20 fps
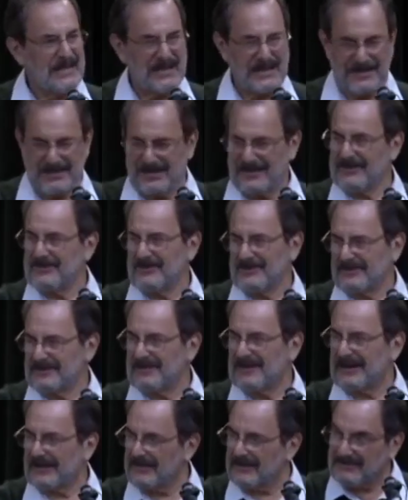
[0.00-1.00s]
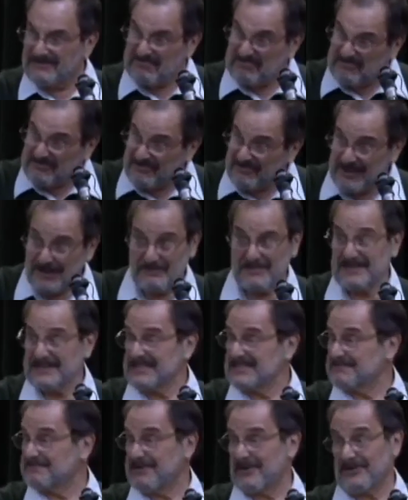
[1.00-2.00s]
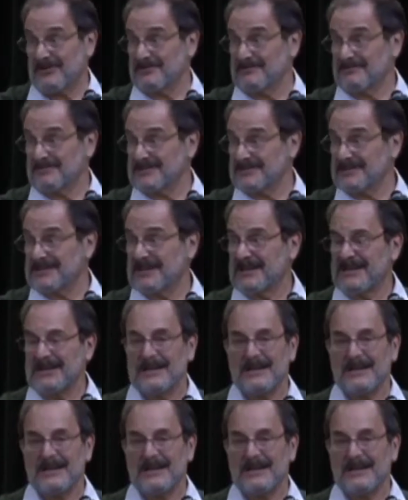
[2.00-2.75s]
and other, other feminist poems.